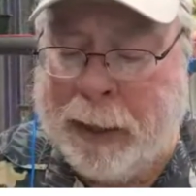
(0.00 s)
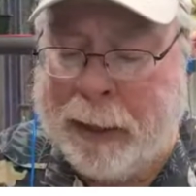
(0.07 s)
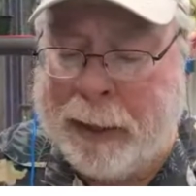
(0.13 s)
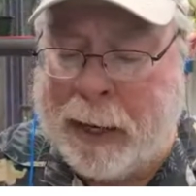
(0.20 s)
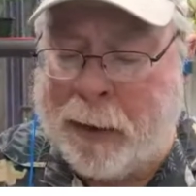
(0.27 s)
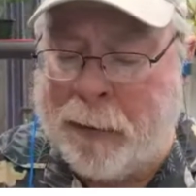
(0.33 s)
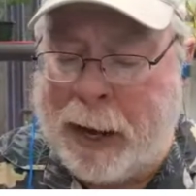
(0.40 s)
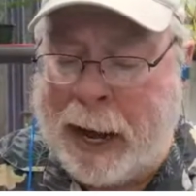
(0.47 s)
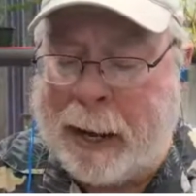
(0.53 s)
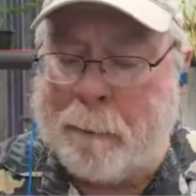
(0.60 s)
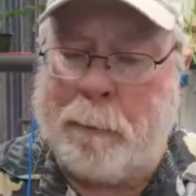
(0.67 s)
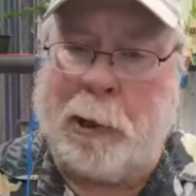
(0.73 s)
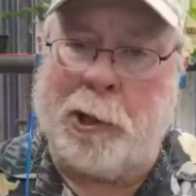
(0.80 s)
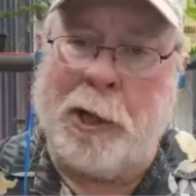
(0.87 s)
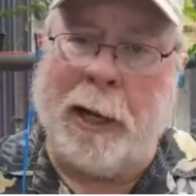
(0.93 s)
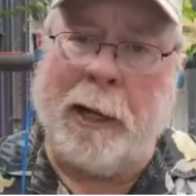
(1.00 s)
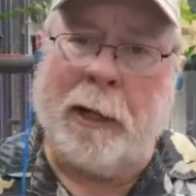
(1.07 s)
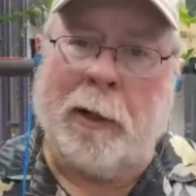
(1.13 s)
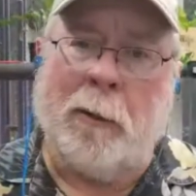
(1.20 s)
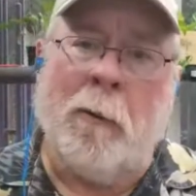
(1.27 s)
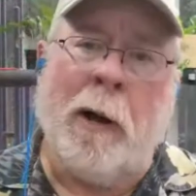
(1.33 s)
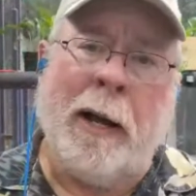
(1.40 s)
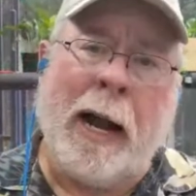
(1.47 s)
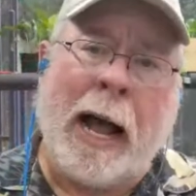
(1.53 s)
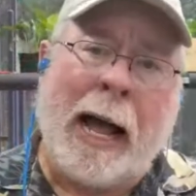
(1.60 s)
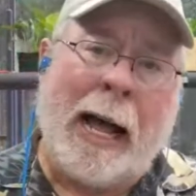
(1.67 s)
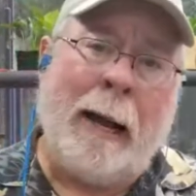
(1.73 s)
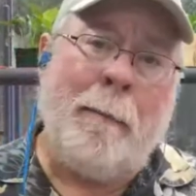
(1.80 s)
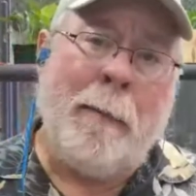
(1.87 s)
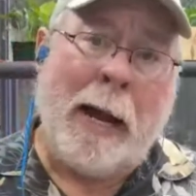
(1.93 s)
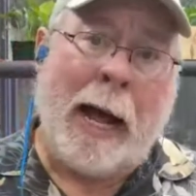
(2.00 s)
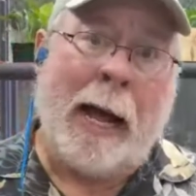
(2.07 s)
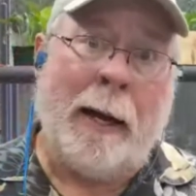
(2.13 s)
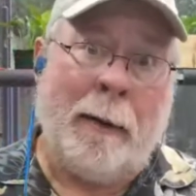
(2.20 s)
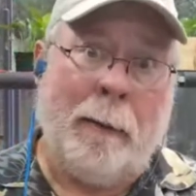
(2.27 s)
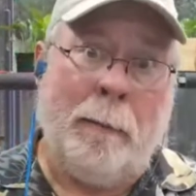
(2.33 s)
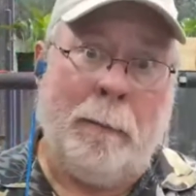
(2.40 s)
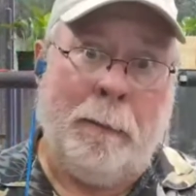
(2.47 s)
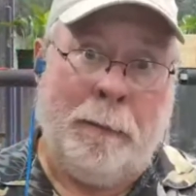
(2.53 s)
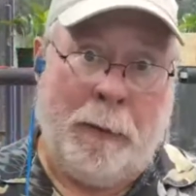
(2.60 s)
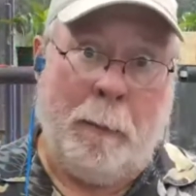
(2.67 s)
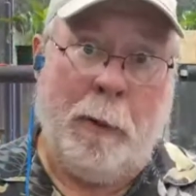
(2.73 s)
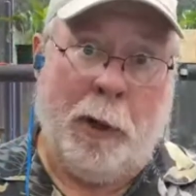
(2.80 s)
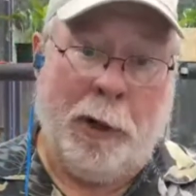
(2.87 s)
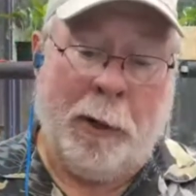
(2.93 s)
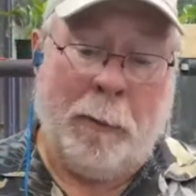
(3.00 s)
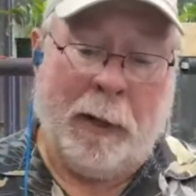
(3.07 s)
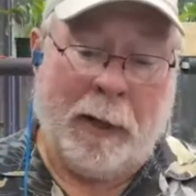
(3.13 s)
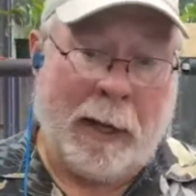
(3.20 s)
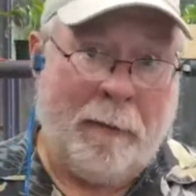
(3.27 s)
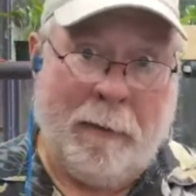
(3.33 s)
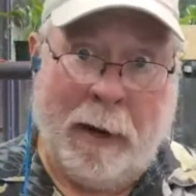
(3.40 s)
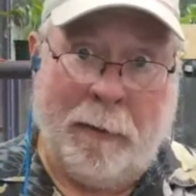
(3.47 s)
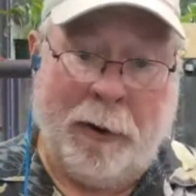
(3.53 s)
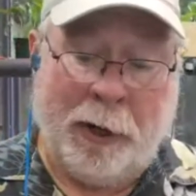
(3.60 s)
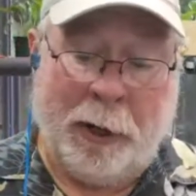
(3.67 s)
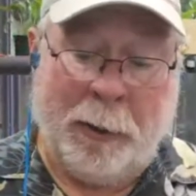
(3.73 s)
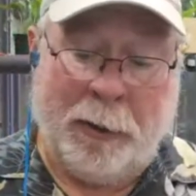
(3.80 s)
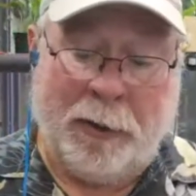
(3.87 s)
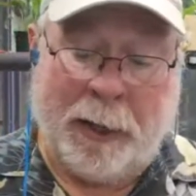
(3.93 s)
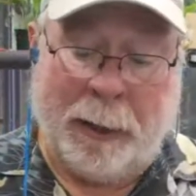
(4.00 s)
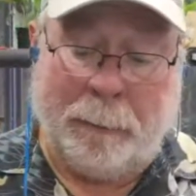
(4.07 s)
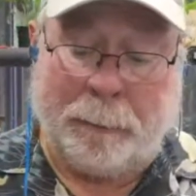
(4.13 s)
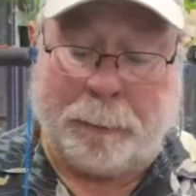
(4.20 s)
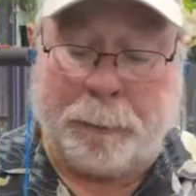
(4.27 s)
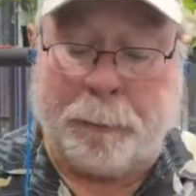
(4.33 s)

Now that particular one, I'm not familiar with. I've never used it,